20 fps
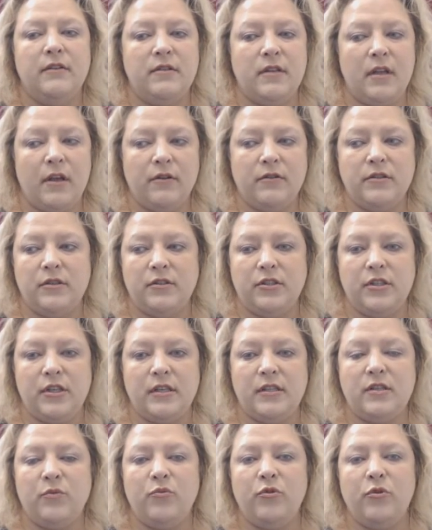Those are
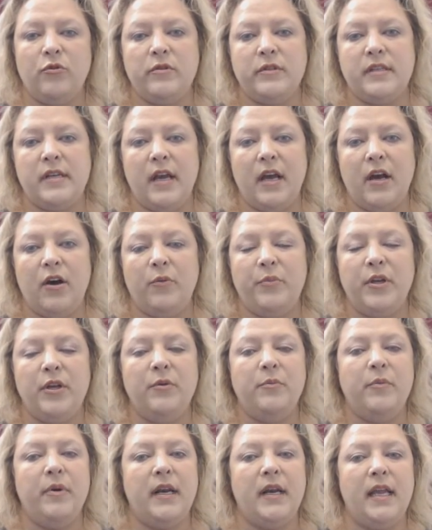just some rules to help
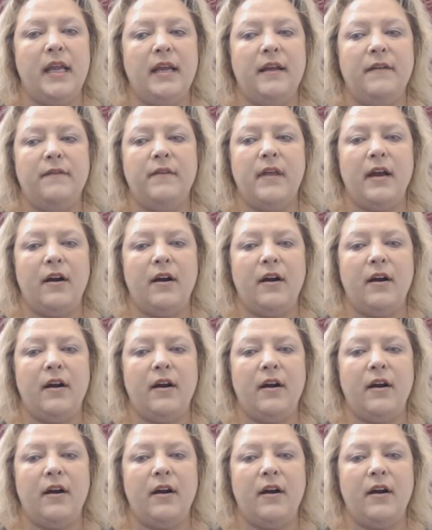you, but again,